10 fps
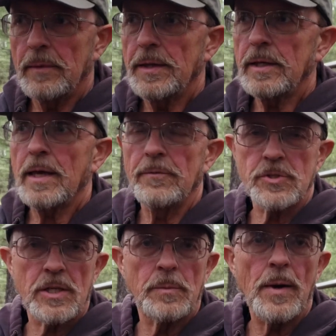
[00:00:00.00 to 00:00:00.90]
think
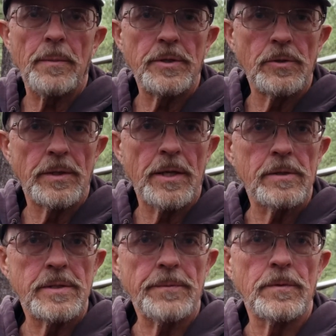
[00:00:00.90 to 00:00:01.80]
Kevin's going to probably do
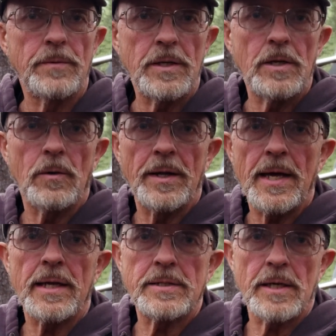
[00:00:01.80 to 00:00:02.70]
another different video on
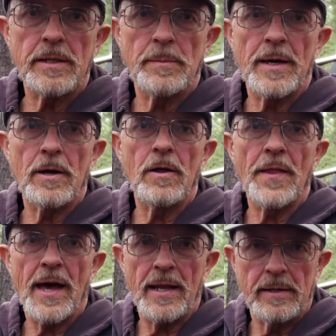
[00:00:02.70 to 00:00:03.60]
that and tell you about all
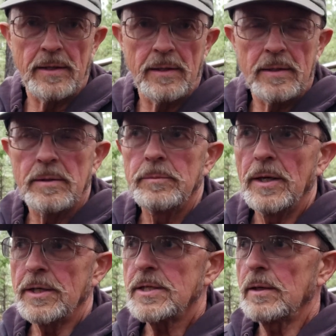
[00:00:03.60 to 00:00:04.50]
that.
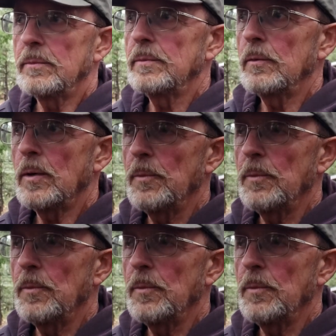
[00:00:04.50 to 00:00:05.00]
But we